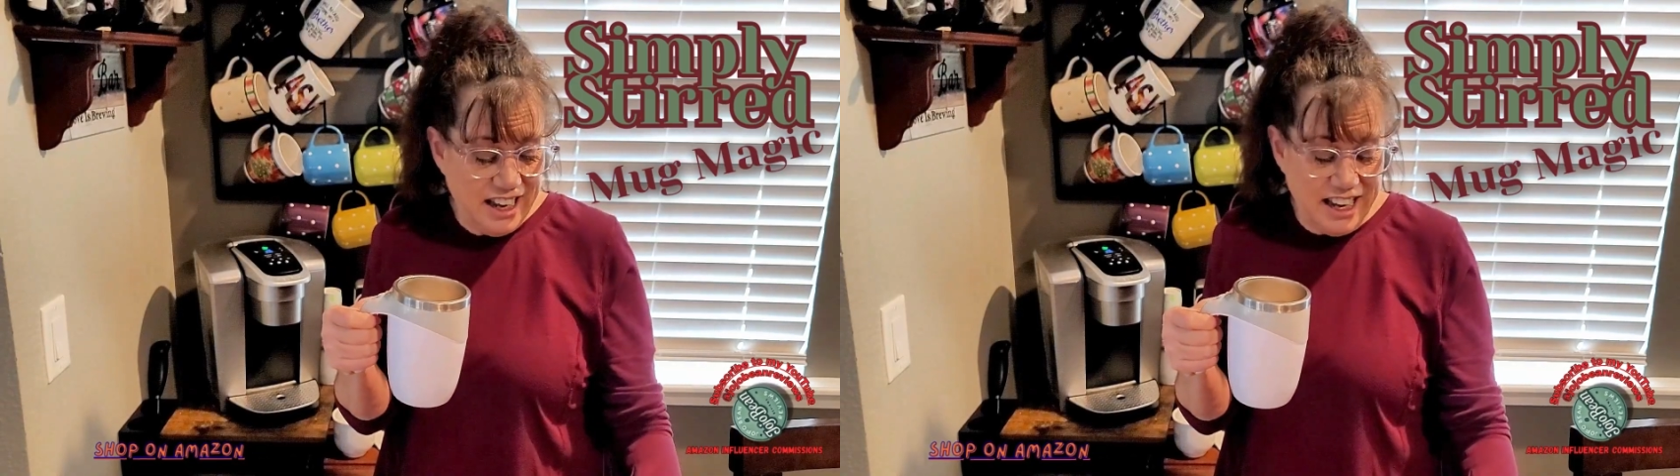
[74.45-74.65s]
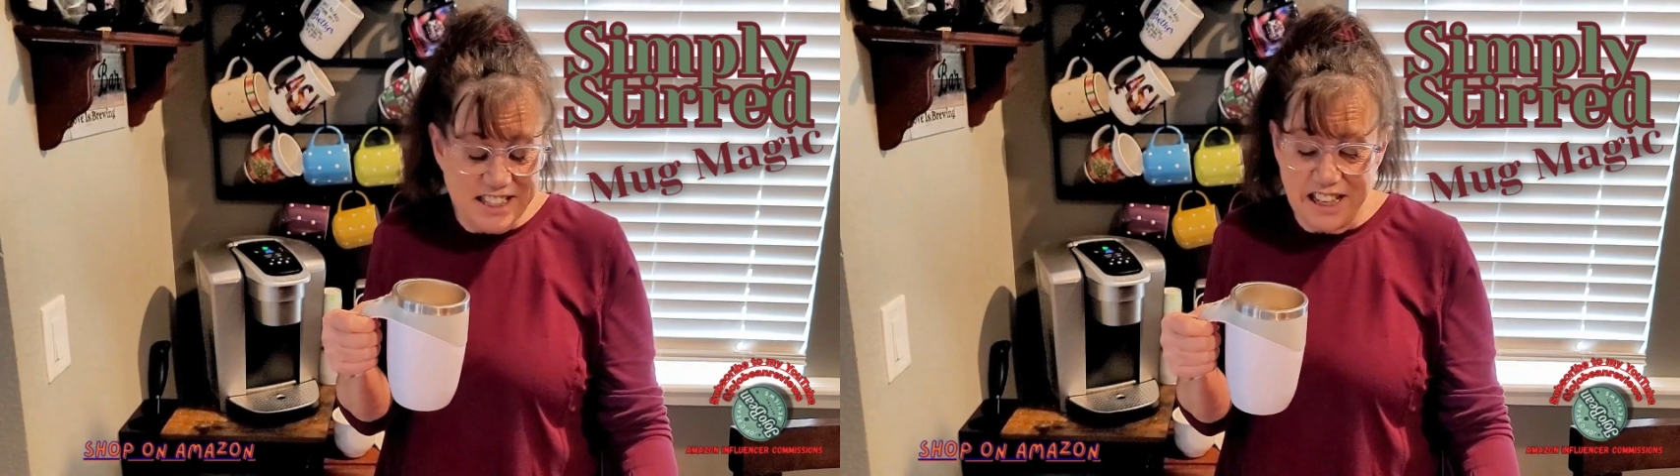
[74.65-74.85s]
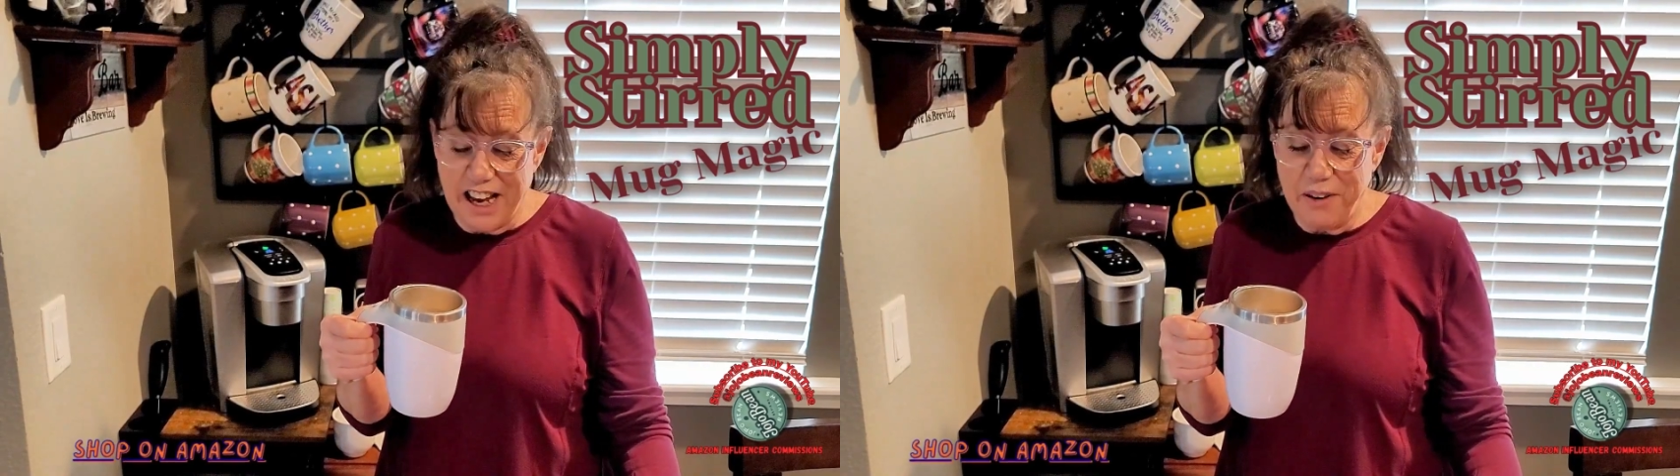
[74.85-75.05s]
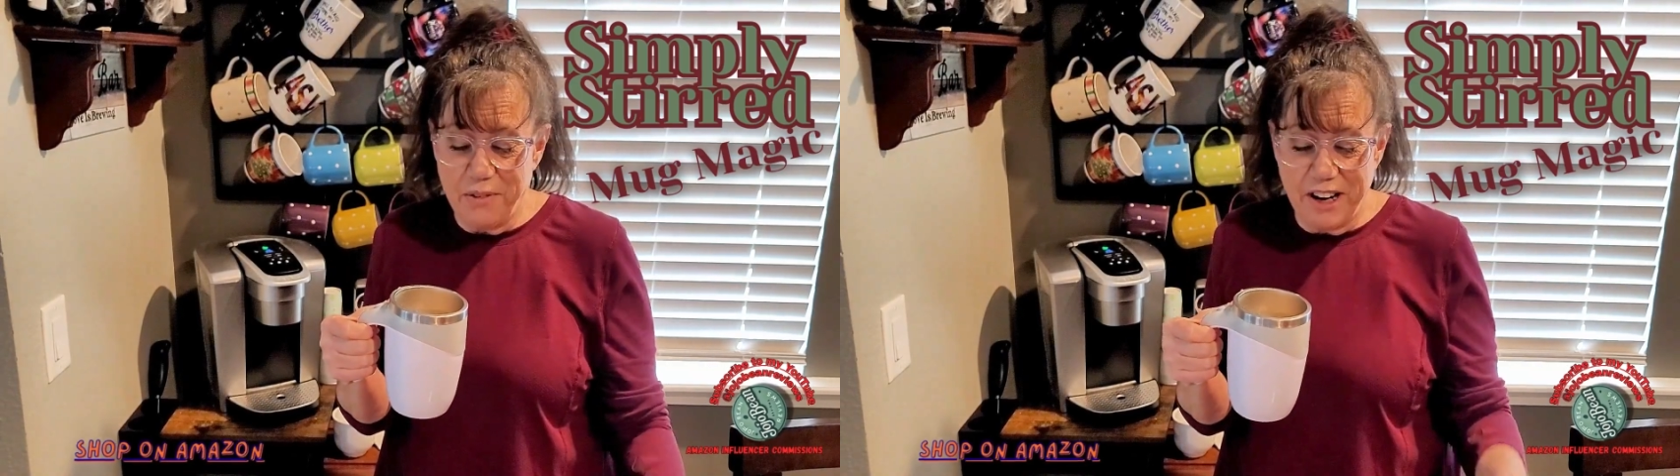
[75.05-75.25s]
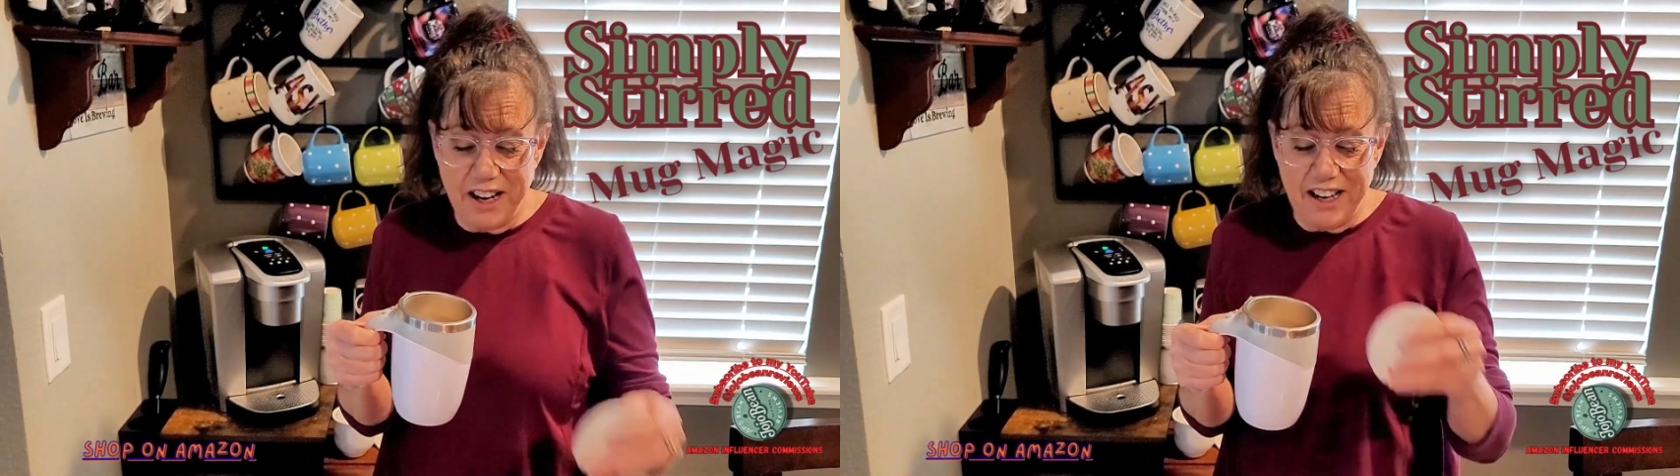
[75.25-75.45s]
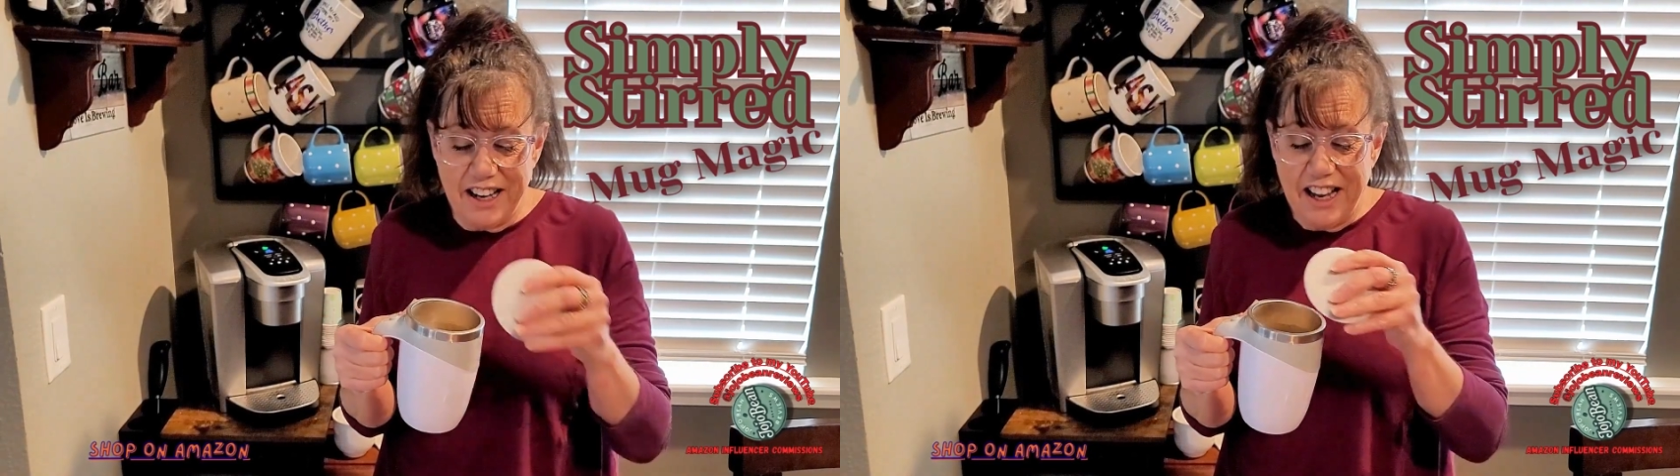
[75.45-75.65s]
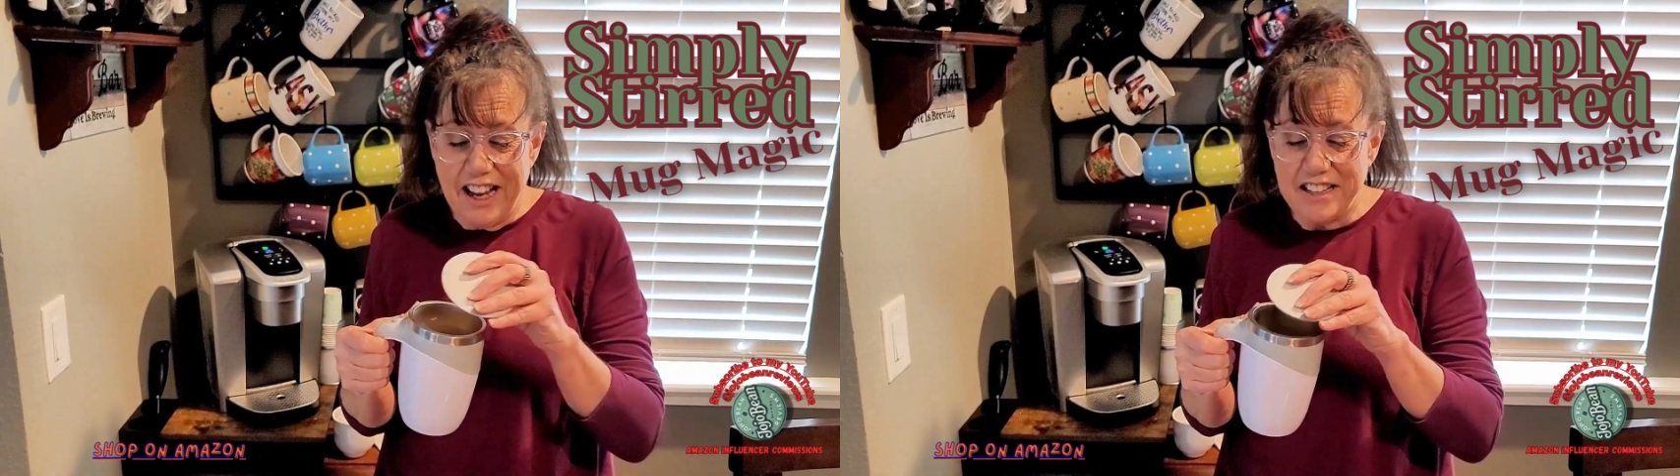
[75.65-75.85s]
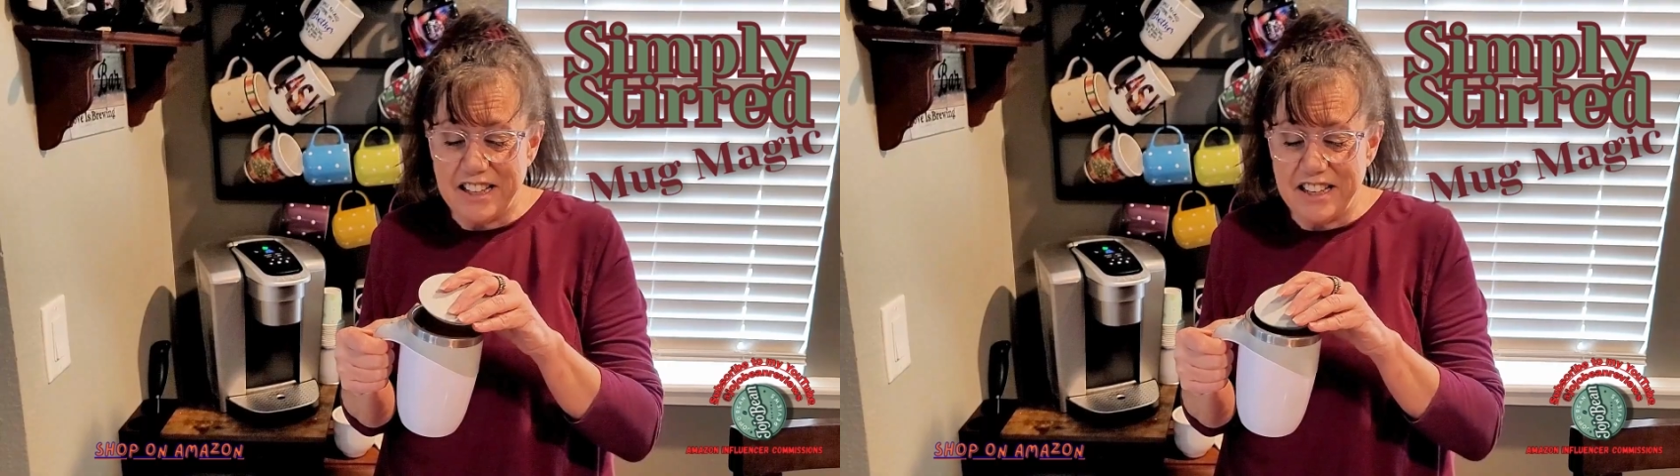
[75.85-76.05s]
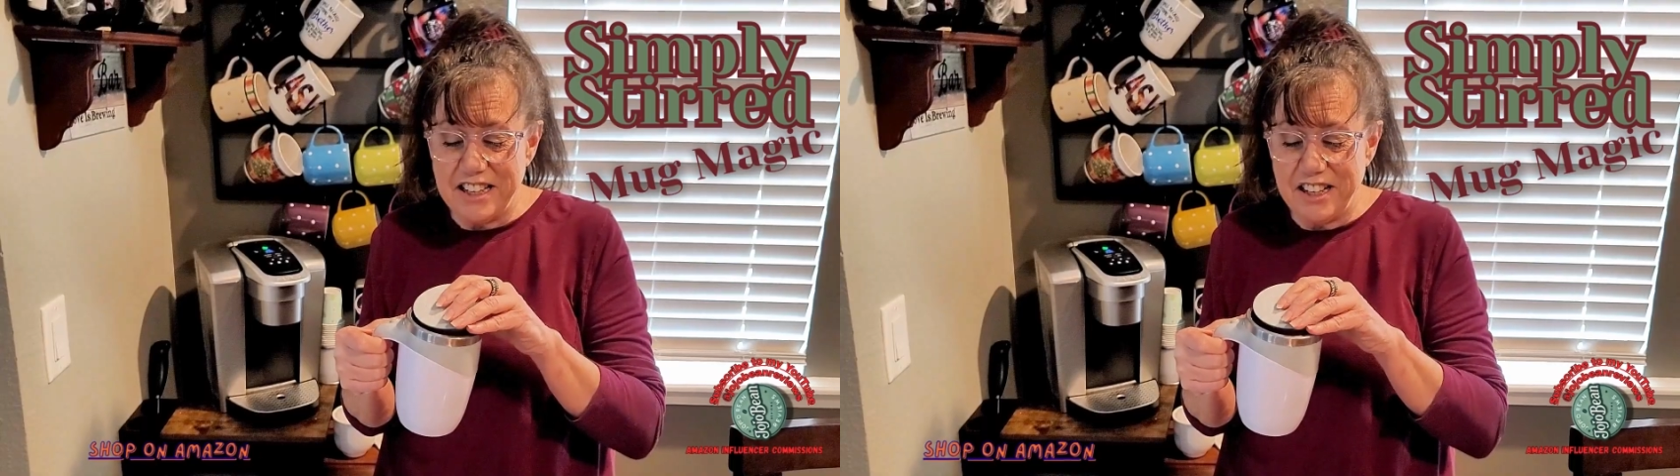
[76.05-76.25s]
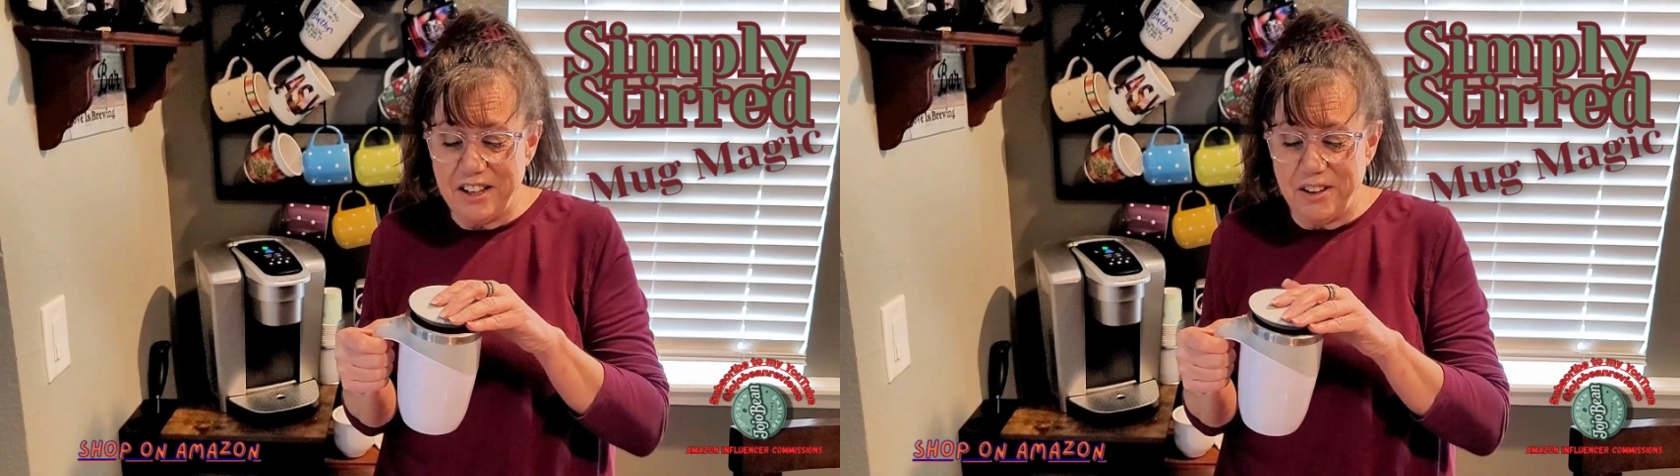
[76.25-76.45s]
It's lightweight. It's
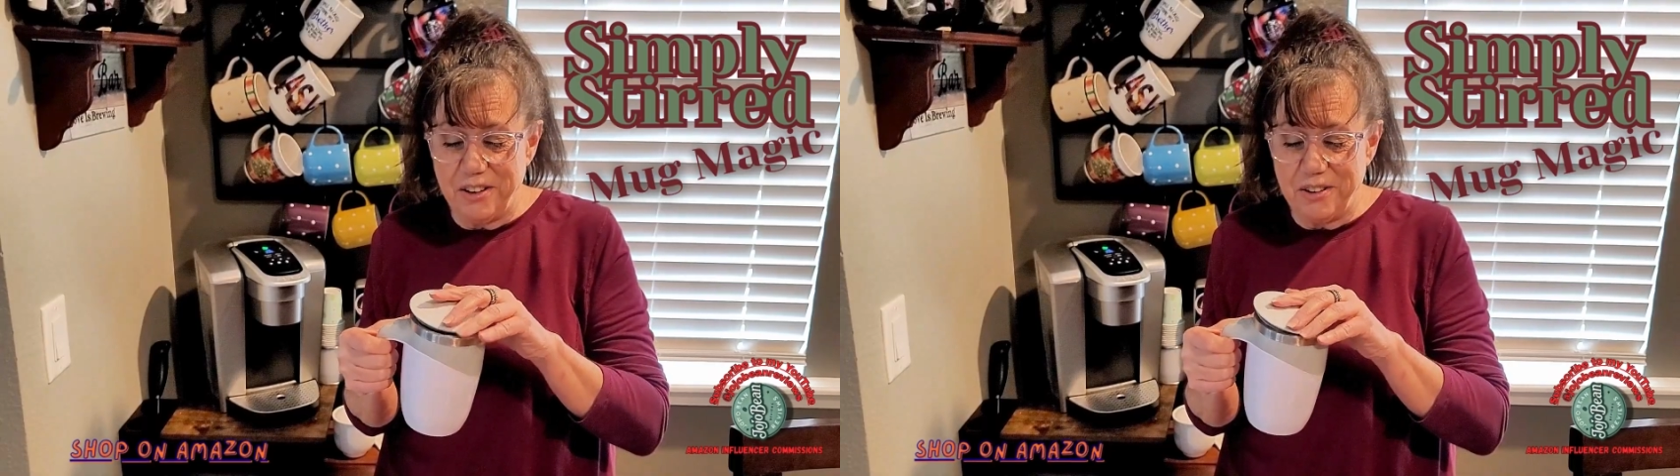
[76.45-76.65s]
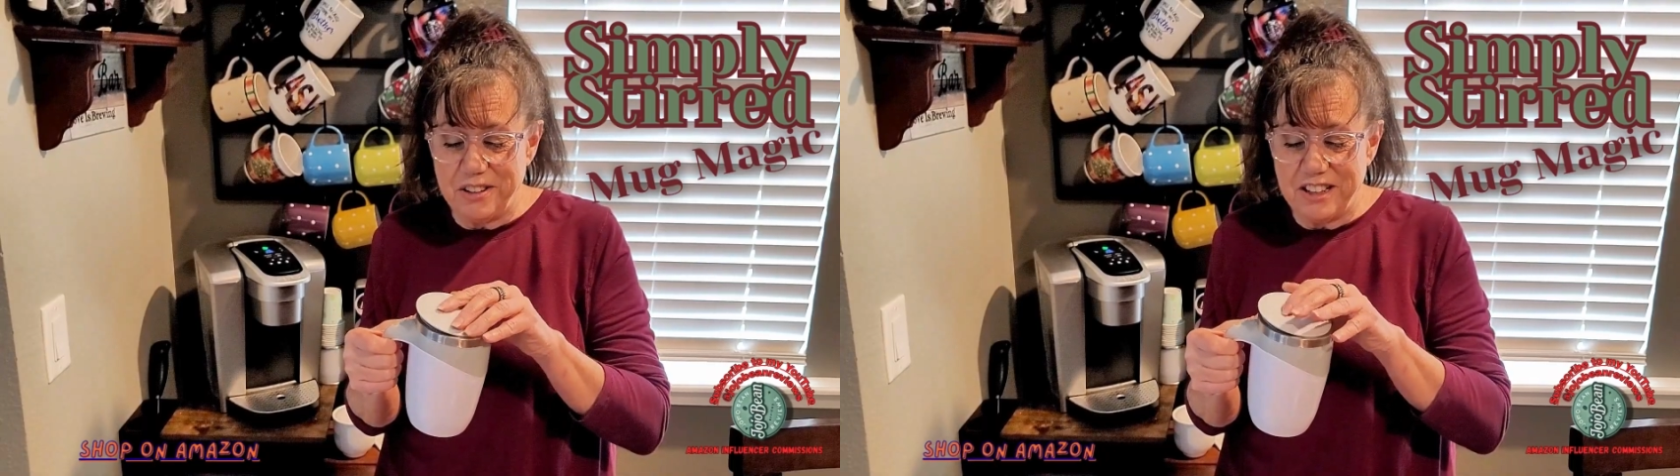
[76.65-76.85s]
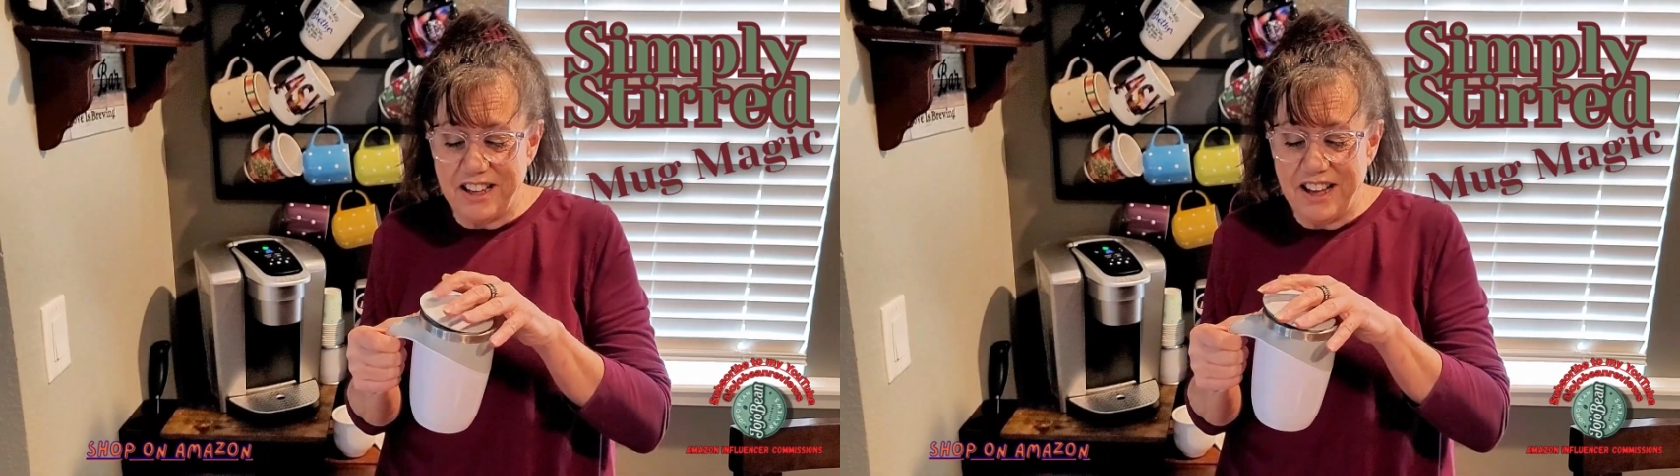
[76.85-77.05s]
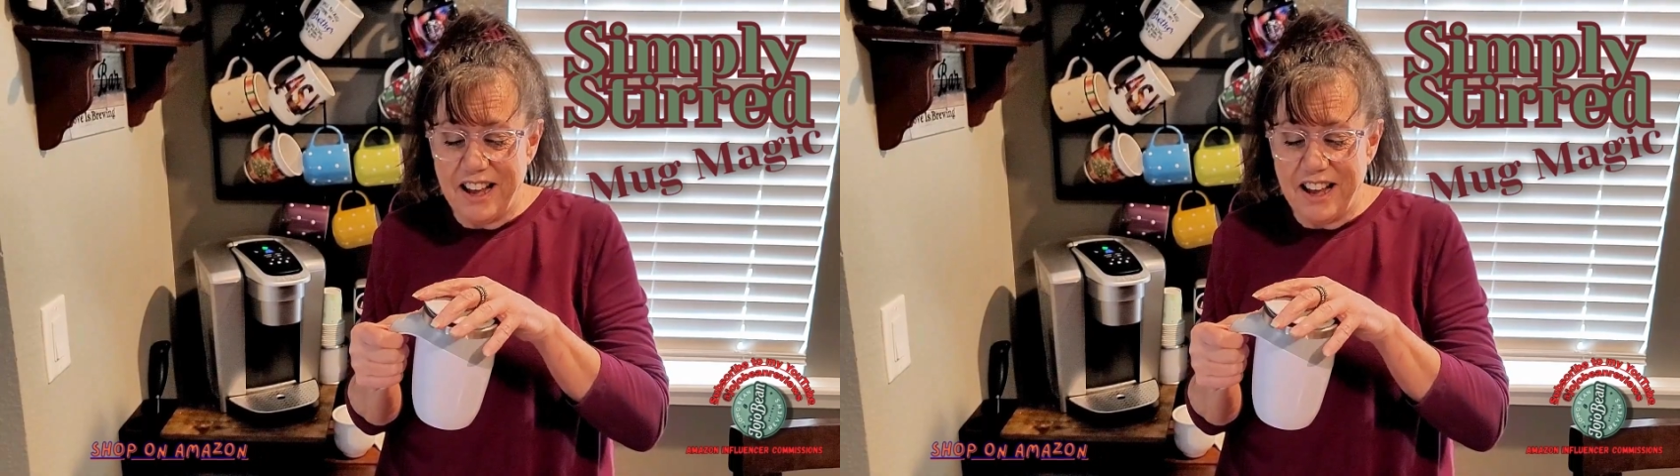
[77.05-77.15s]
easy to use.